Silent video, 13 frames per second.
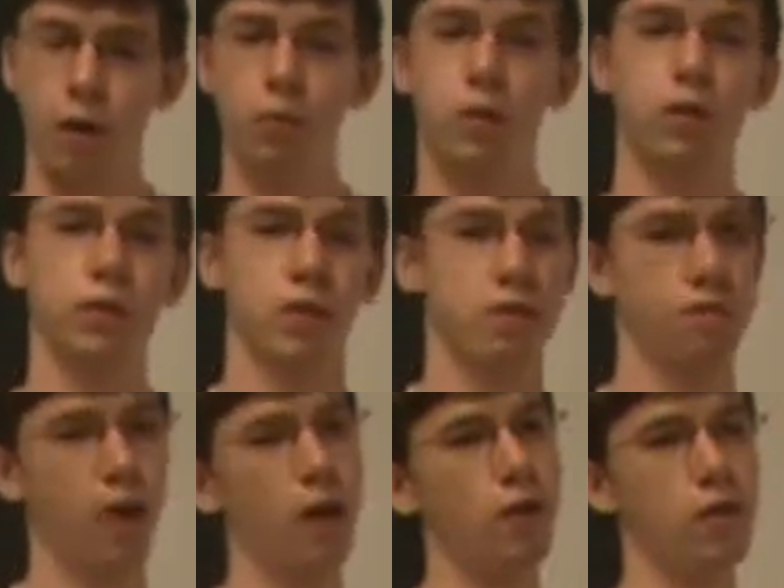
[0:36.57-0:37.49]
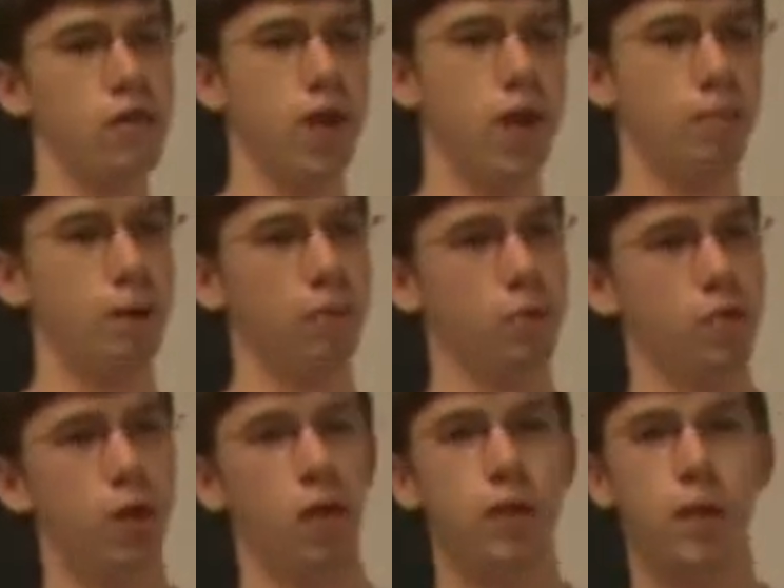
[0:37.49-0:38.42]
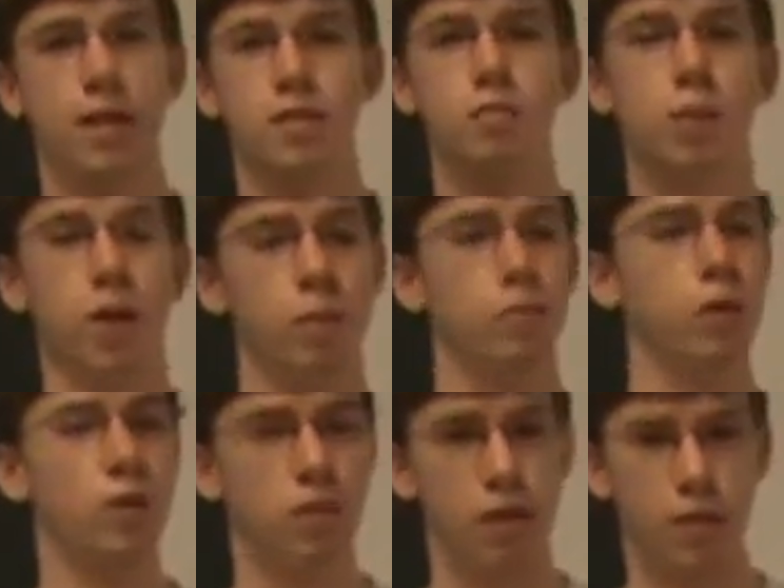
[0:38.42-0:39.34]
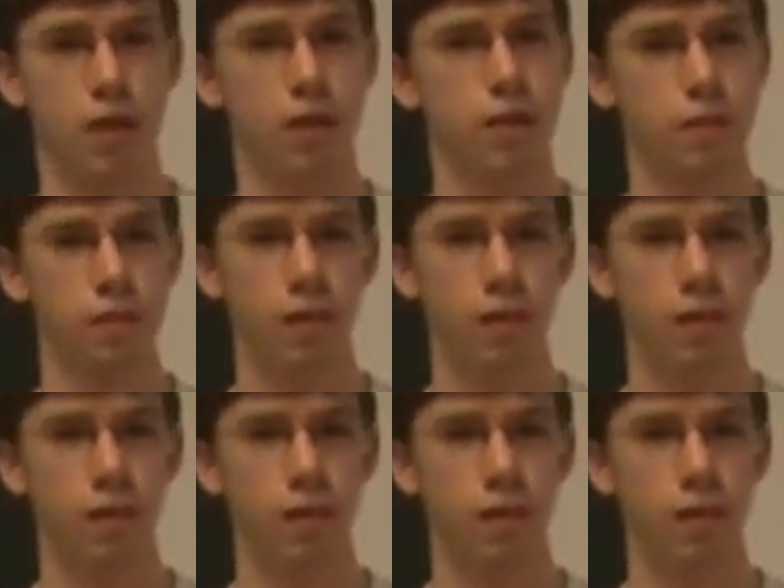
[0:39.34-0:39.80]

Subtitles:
we looked in the fire escape and we saw a nest of baby birds in there.